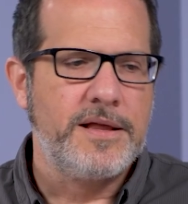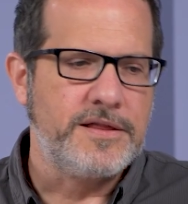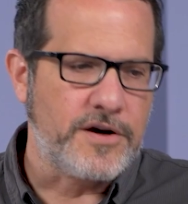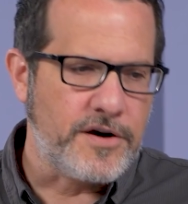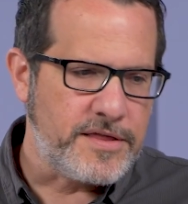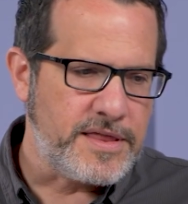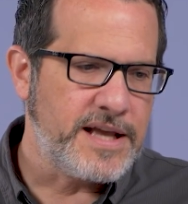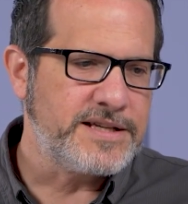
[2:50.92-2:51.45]

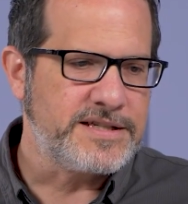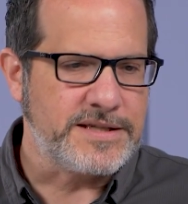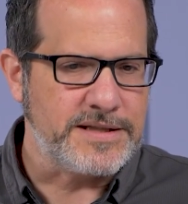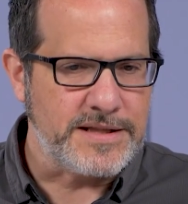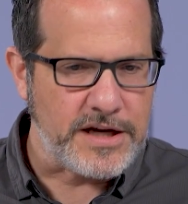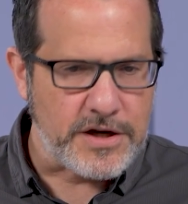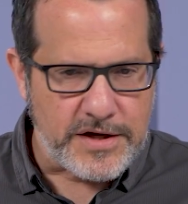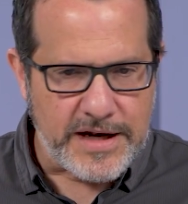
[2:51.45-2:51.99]
there are things
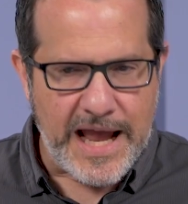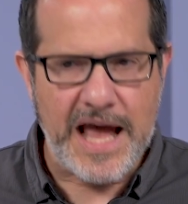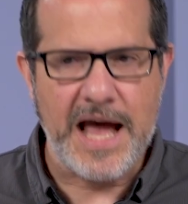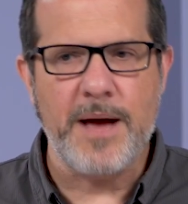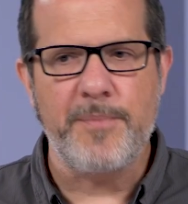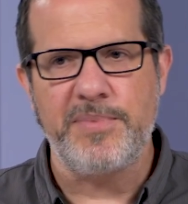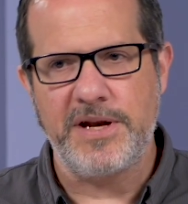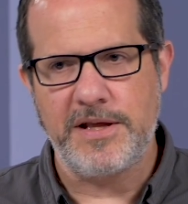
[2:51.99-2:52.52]
that could
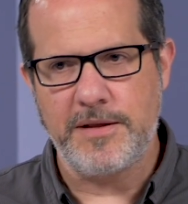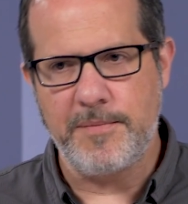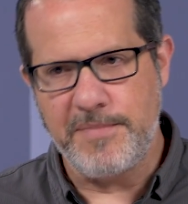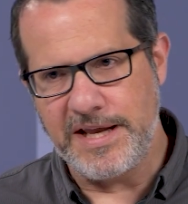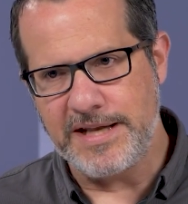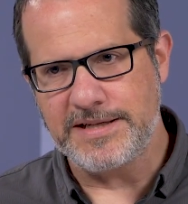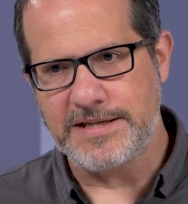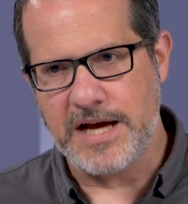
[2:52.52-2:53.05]
happen in the
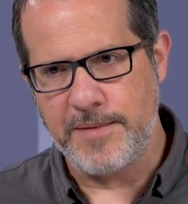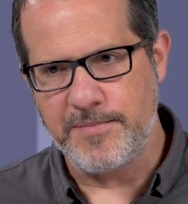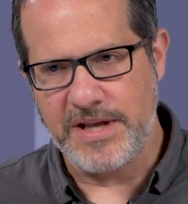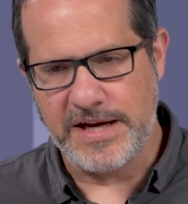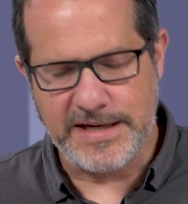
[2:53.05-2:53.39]
meantime